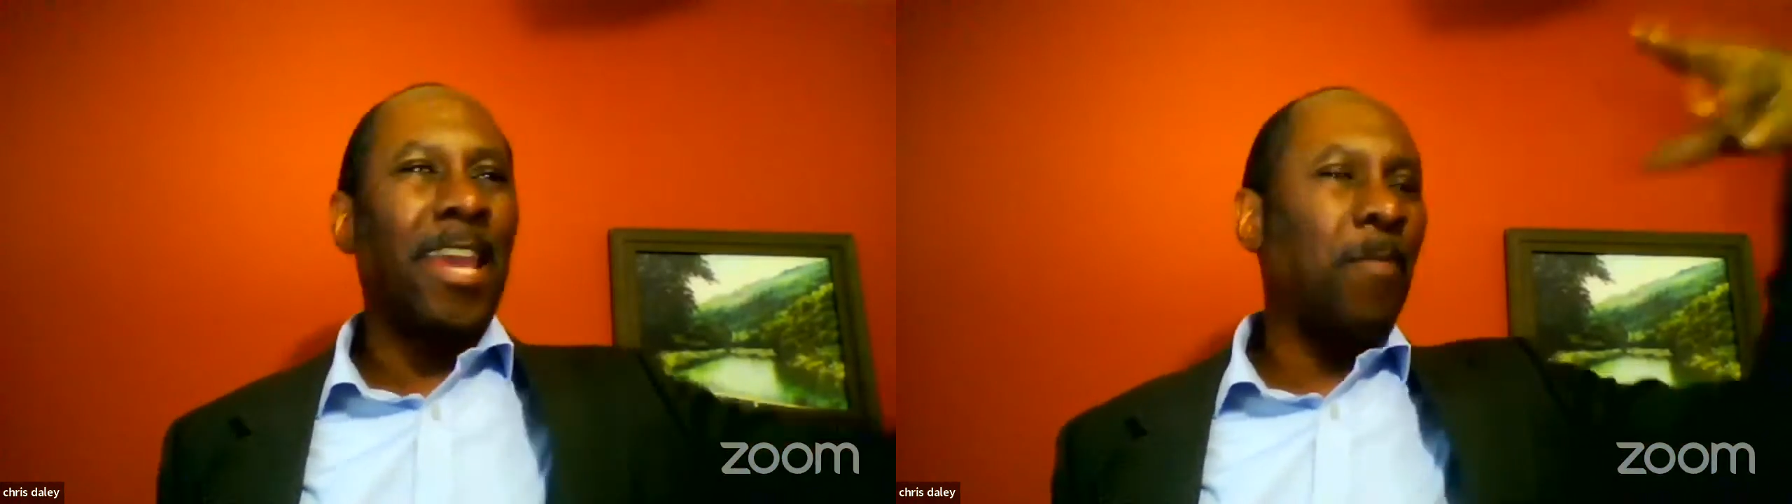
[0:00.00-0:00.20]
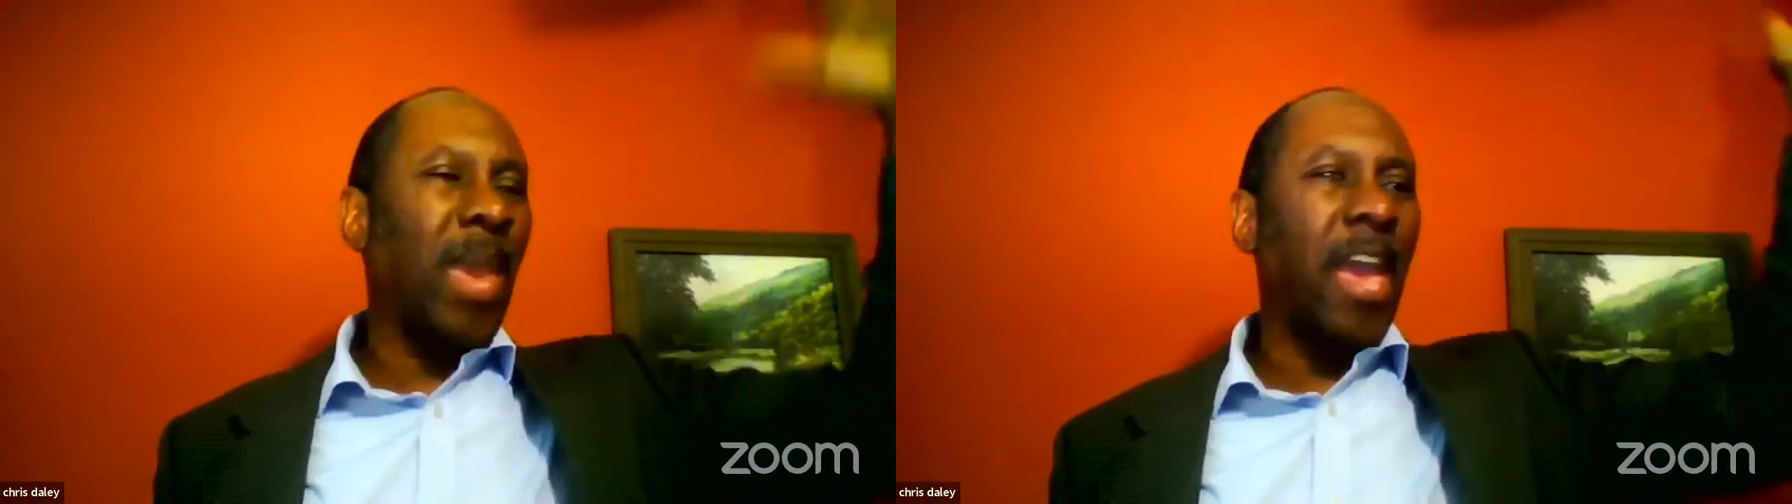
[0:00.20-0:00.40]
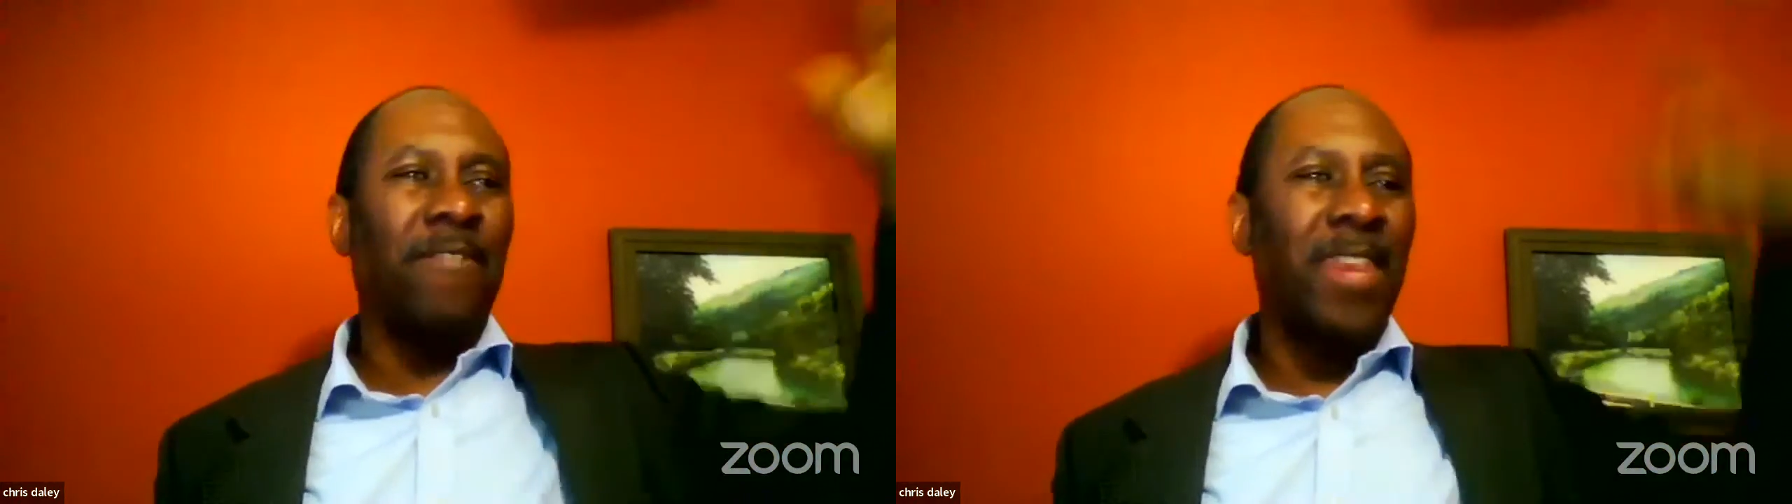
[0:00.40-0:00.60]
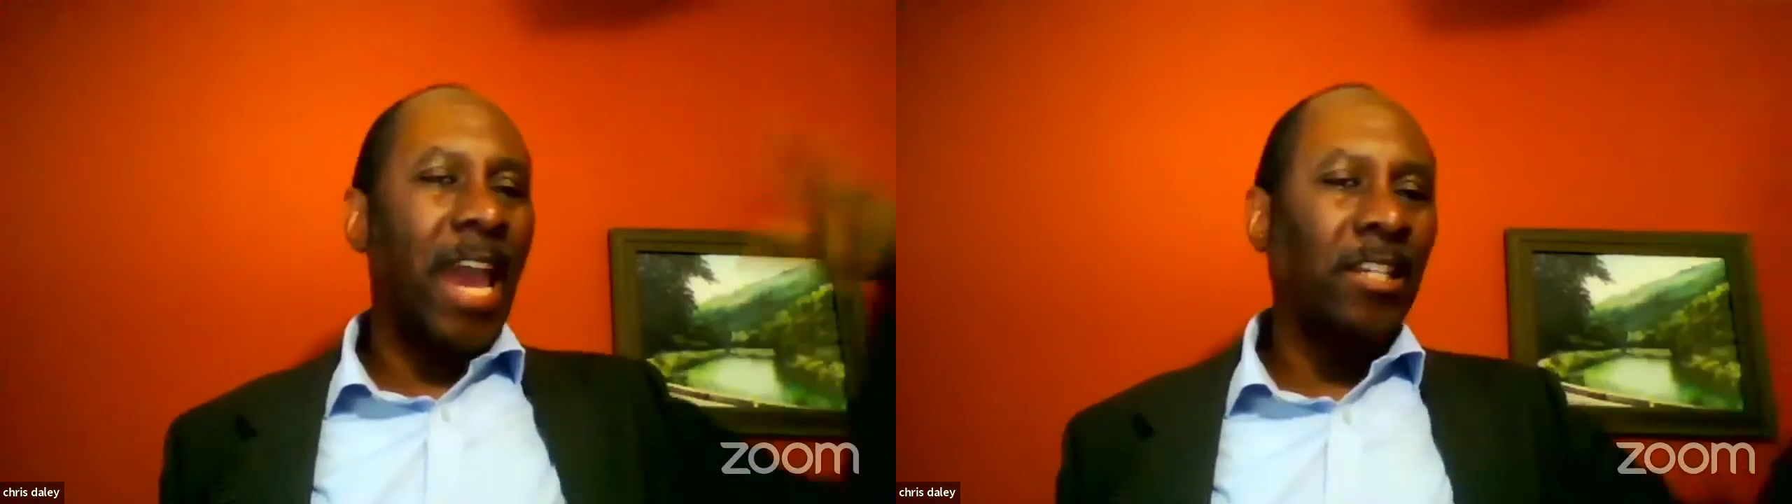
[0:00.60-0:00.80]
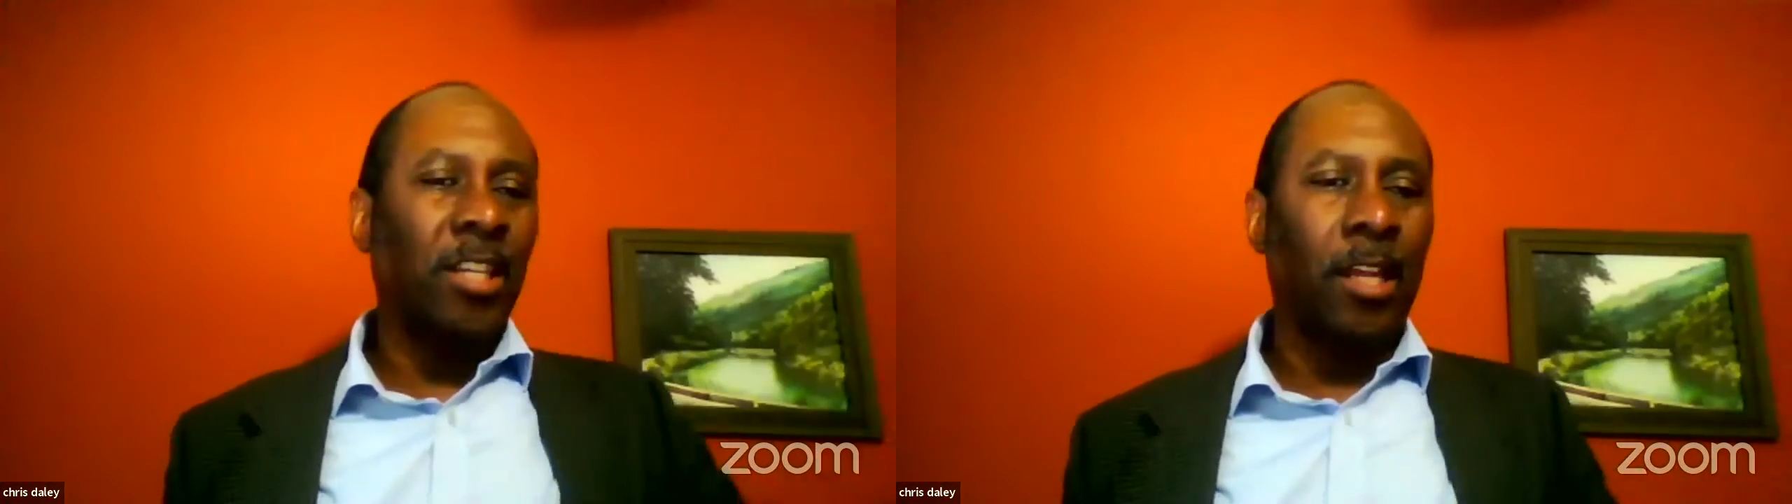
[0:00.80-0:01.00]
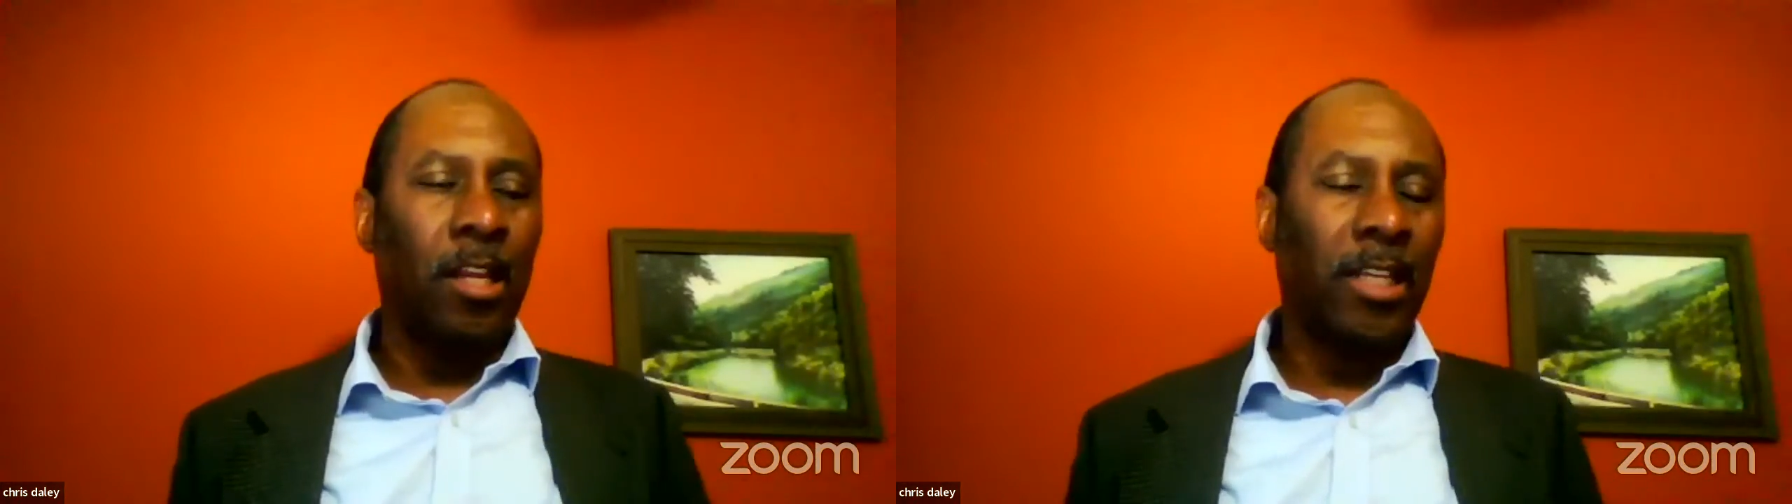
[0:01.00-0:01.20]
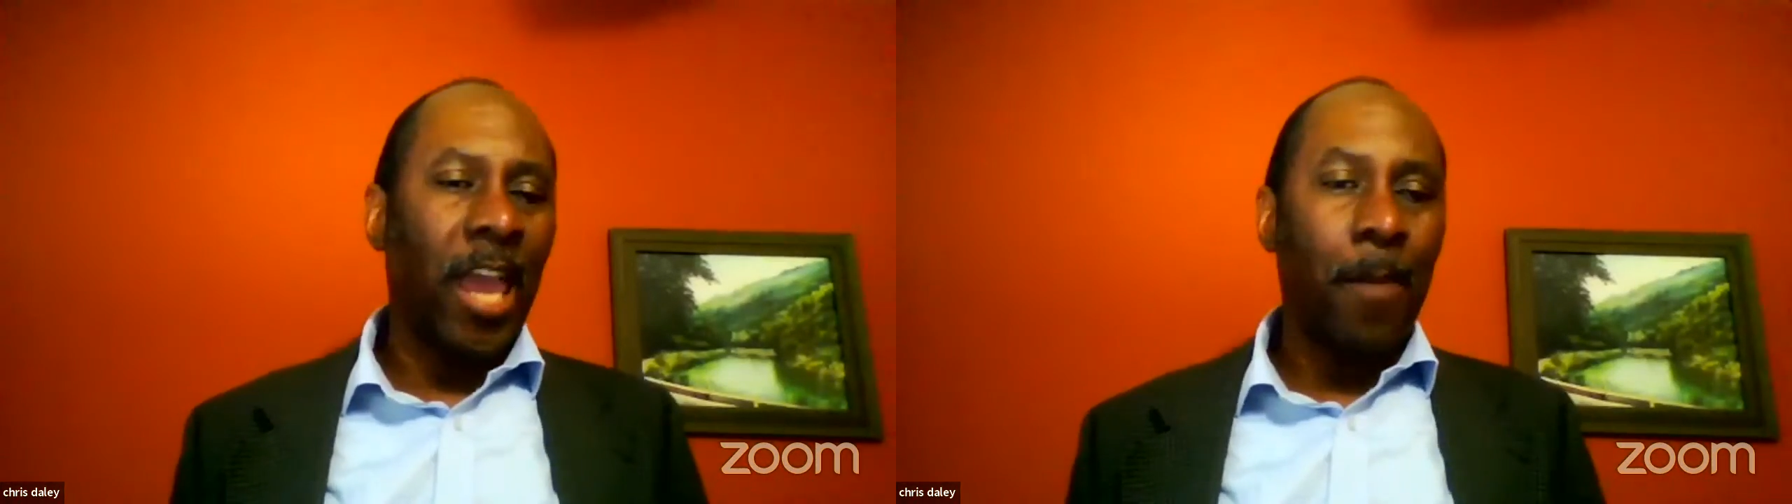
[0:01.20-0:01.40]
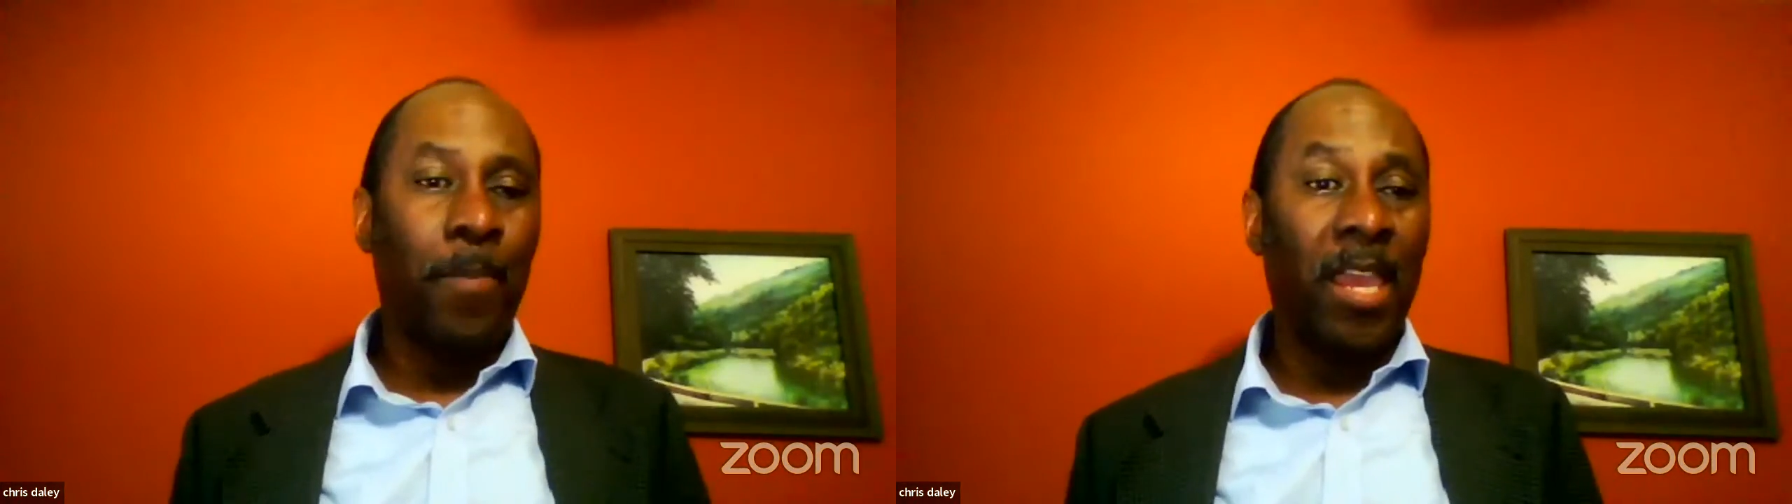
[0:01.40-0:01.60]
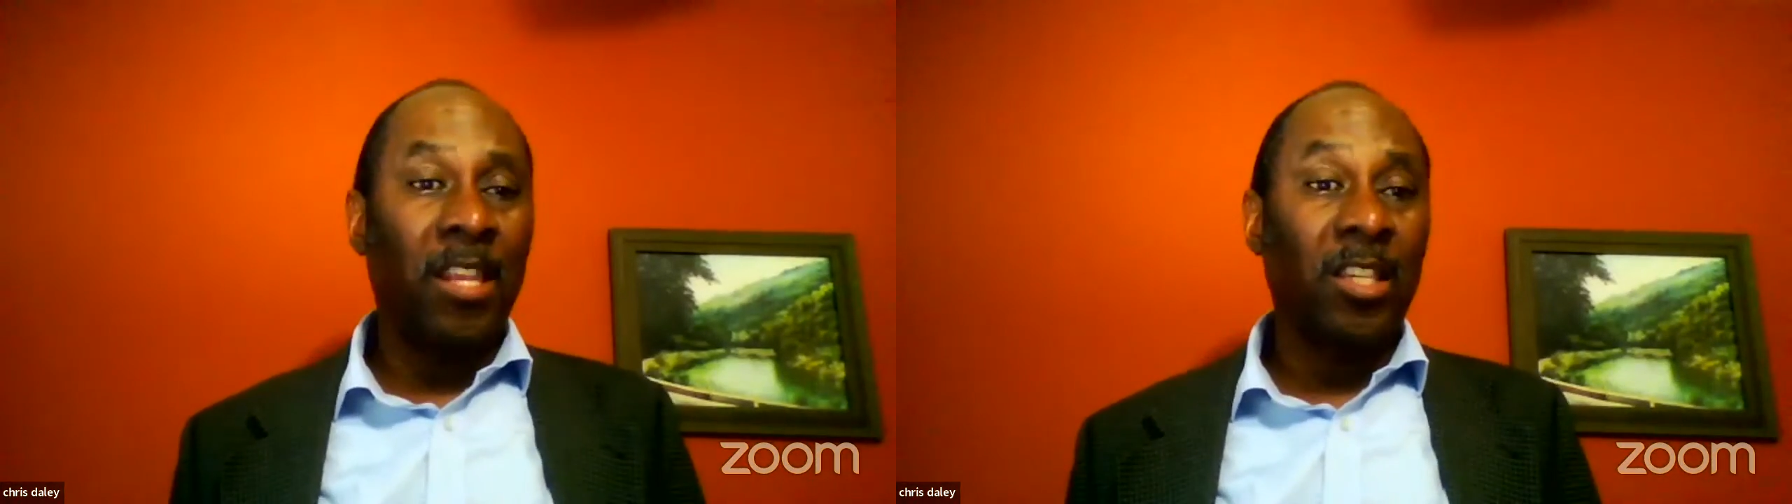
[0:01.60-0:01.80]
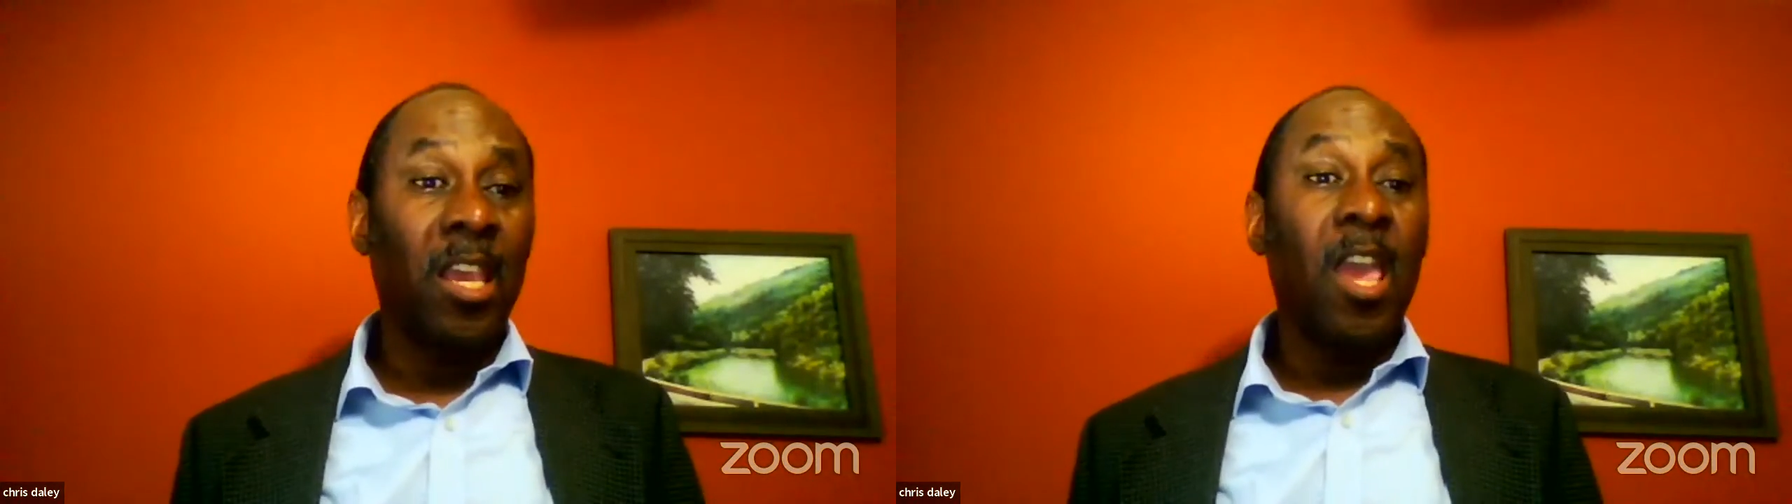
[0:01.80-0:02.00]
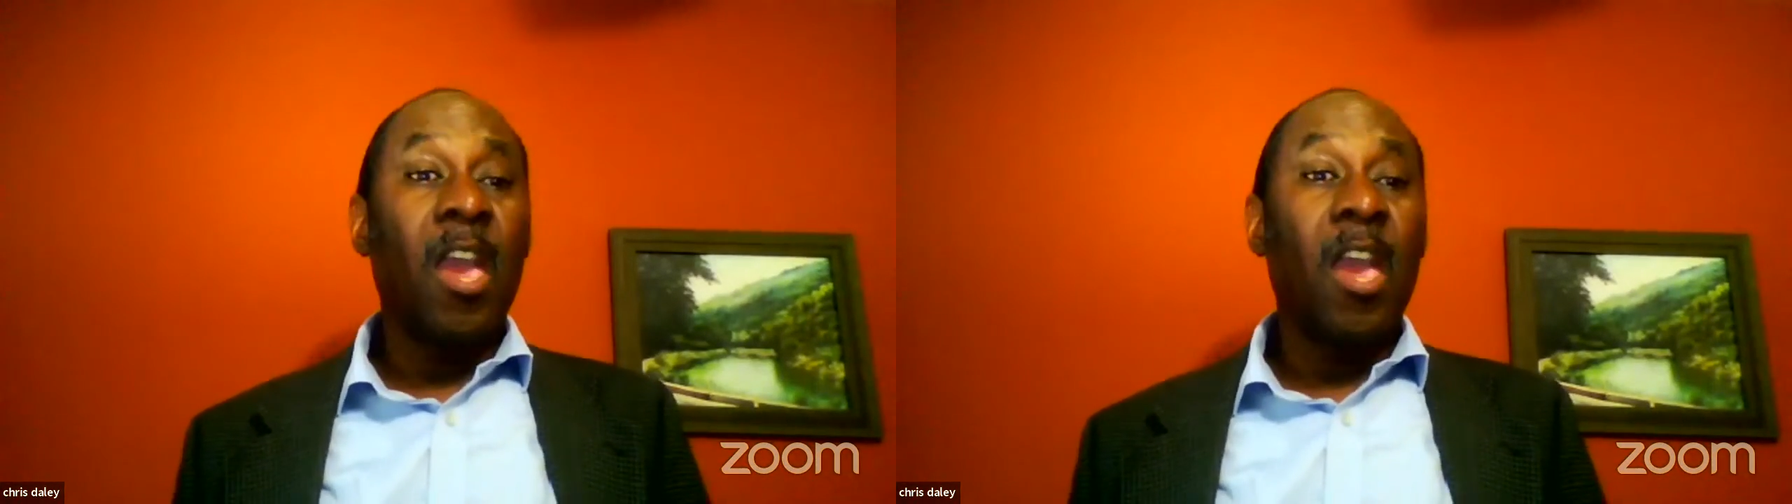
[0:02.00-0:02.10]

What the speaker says: they have national campaigns,